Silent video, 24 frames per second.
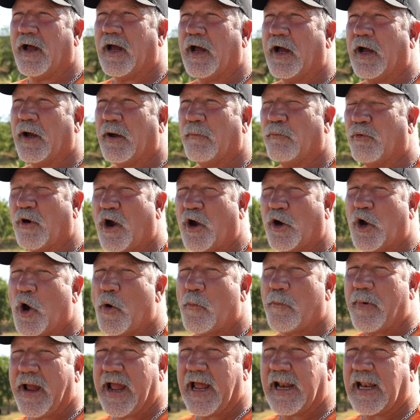Bronco
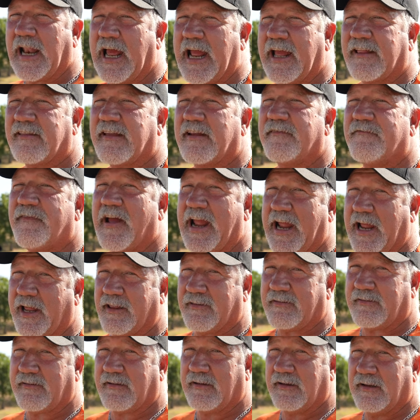Badlands
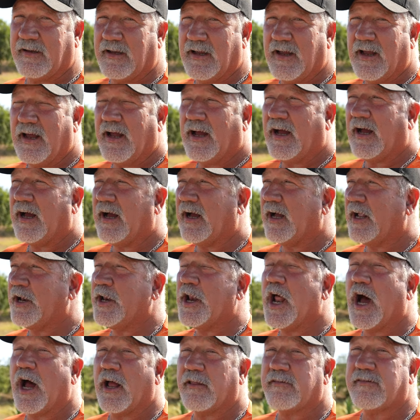Advance,
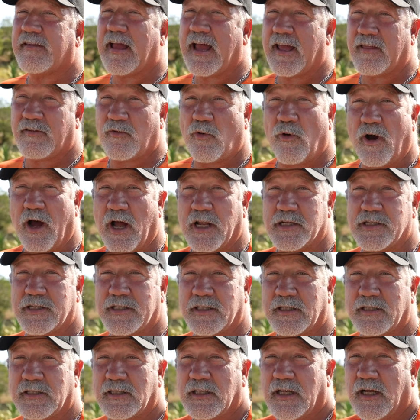non-Sasquatch.
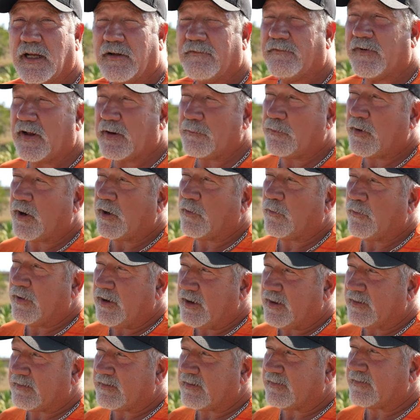Funny part
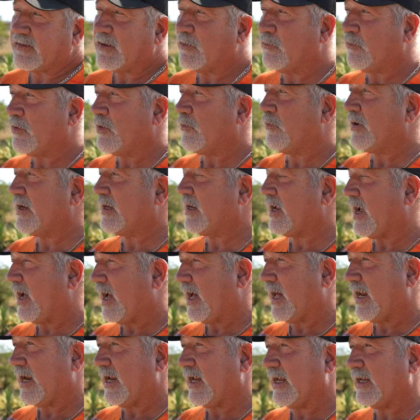was that when we
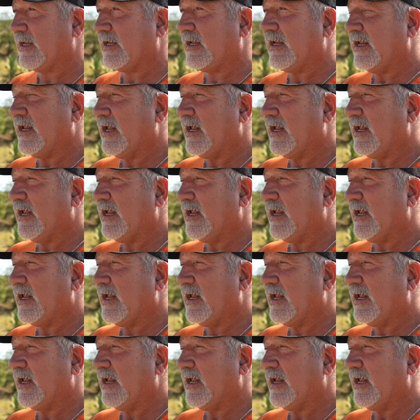got it,